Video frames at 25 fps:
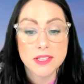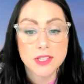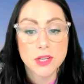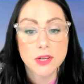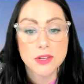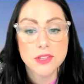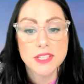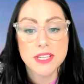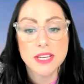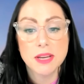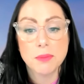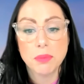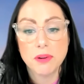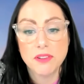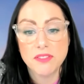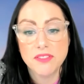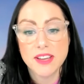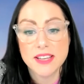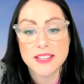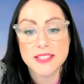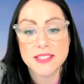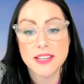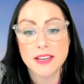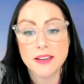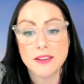Associate
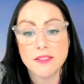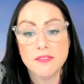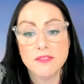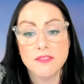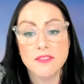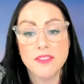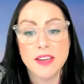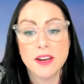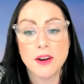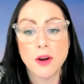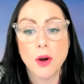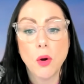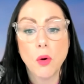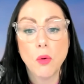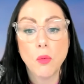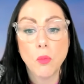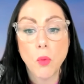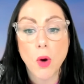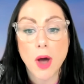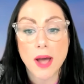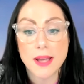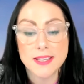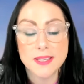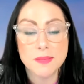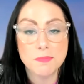Professor Vera
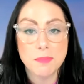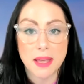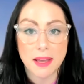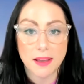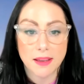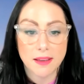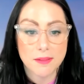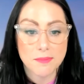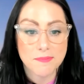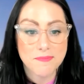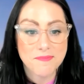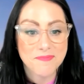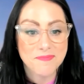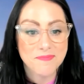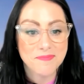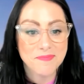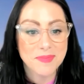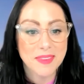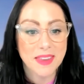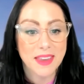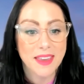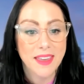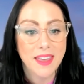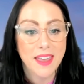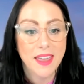Weisbecker.
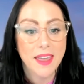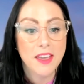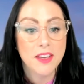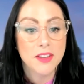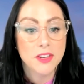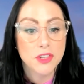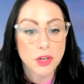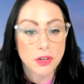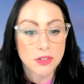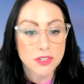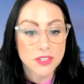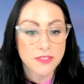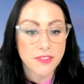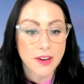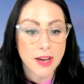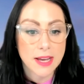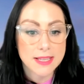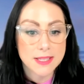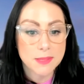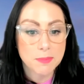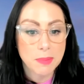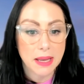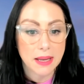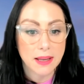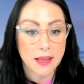Dr.
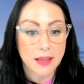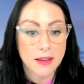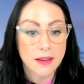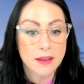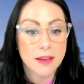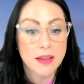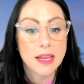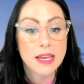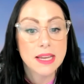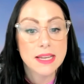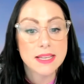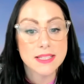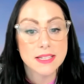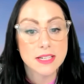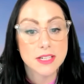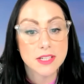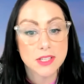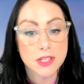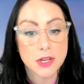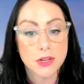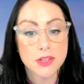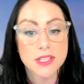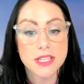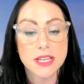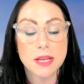Weisbecker is an
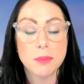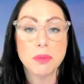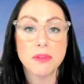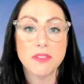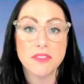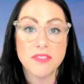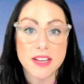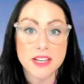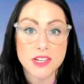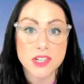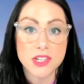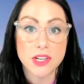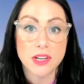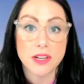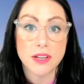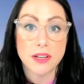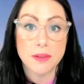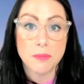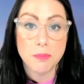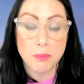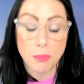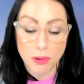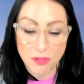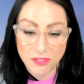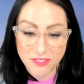Associate
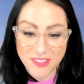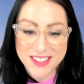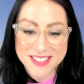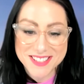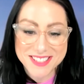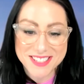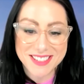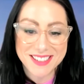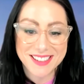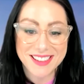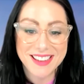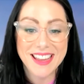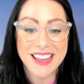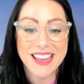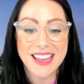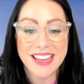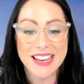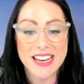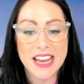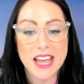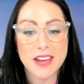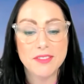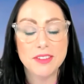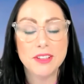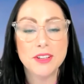Professor
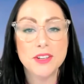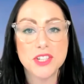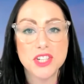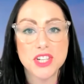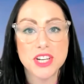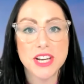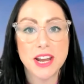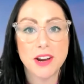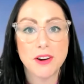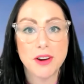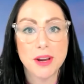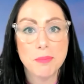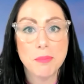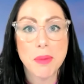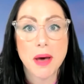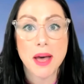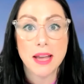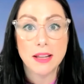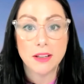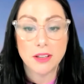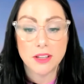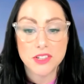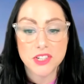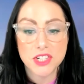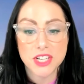in Evolutionary
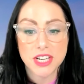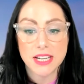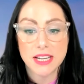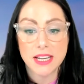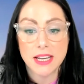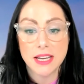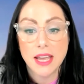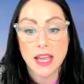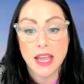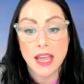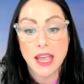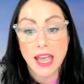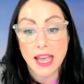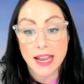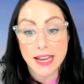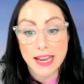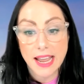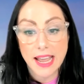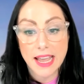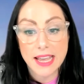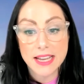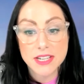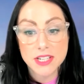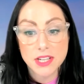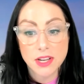Biology and
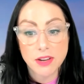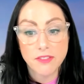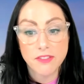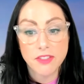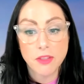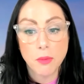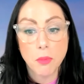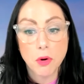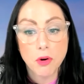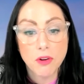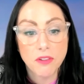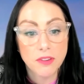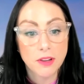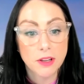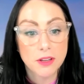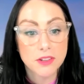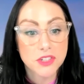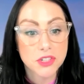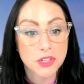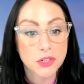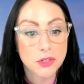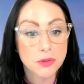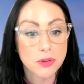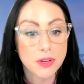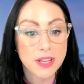Head of the
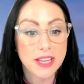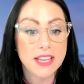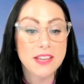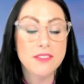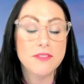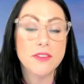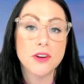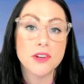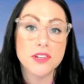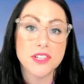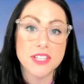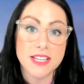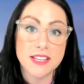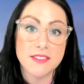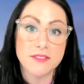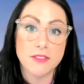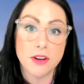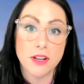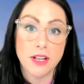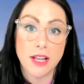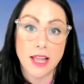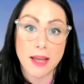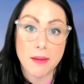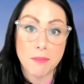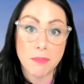Morphological
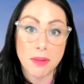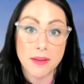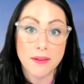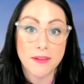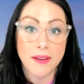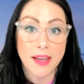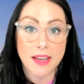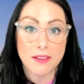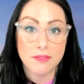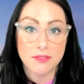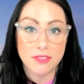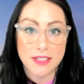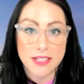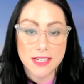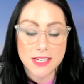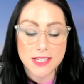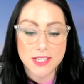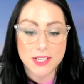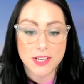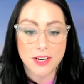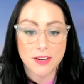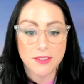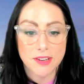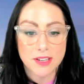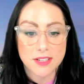Evo-Devo Lab at
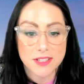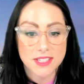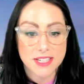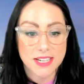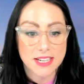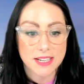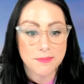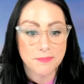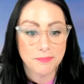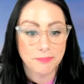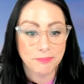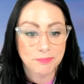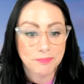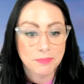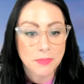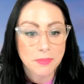Flinders University.